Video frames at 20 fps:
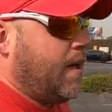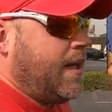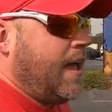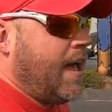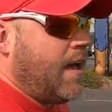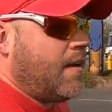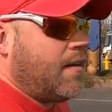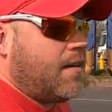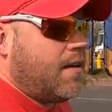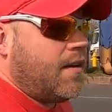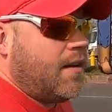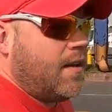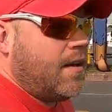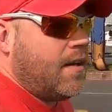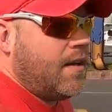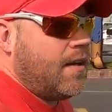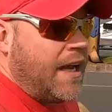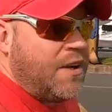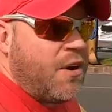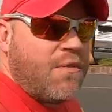Yeah.
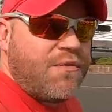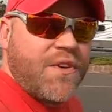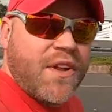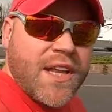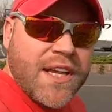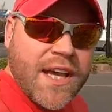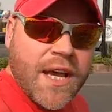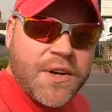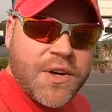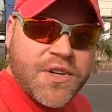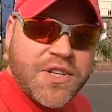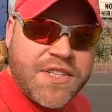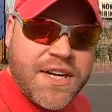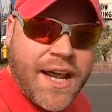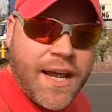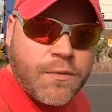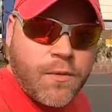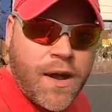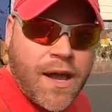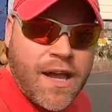I don't fully
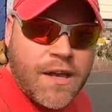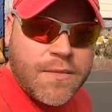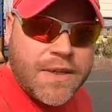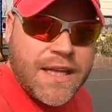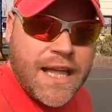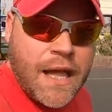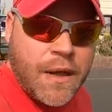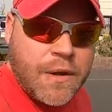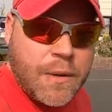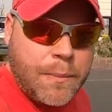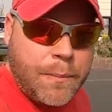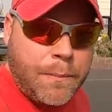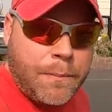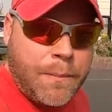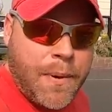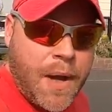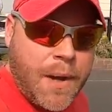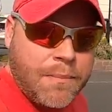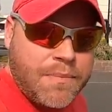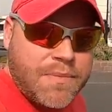understand why I'm allowed to
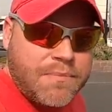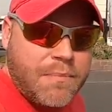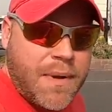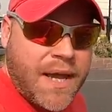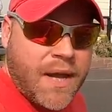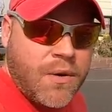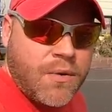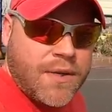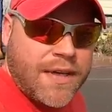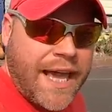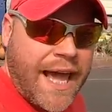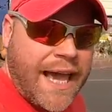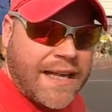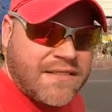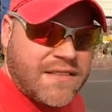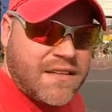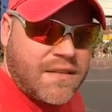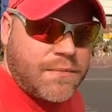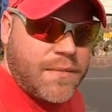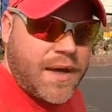pump my own
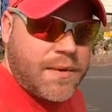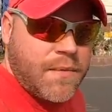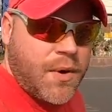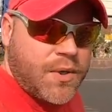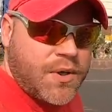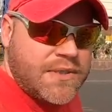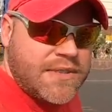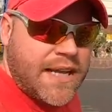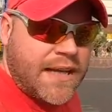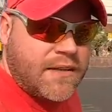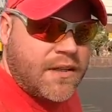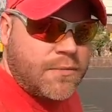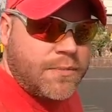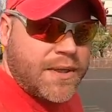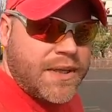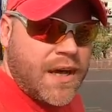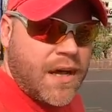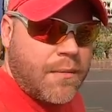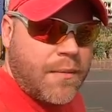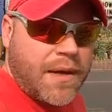gas into my motorcycle,
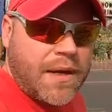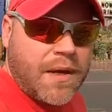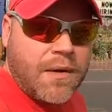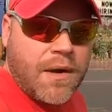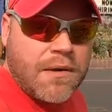but not my